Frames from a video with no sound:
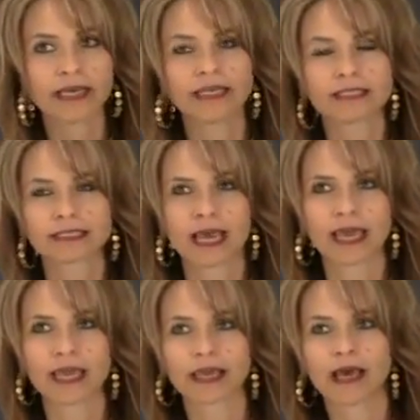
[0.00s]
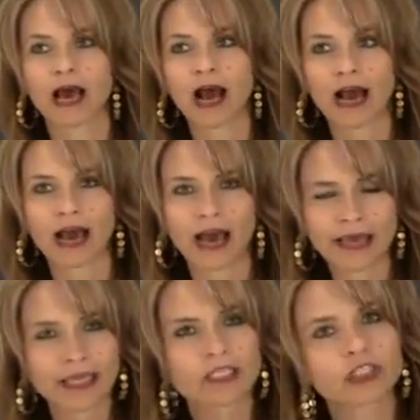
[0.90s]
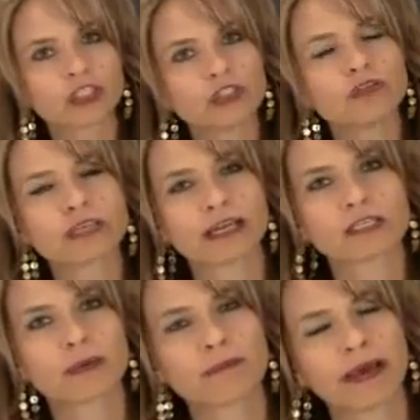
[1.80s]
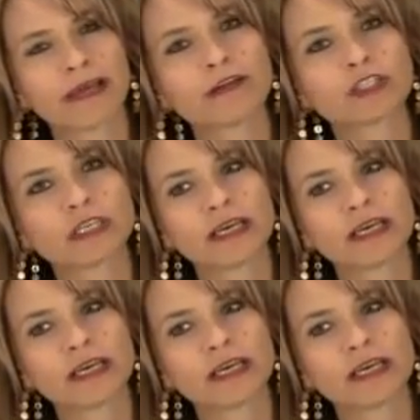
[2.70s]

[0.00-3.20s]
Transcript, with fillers: It's saying, I, I get to choose how to spend my energy.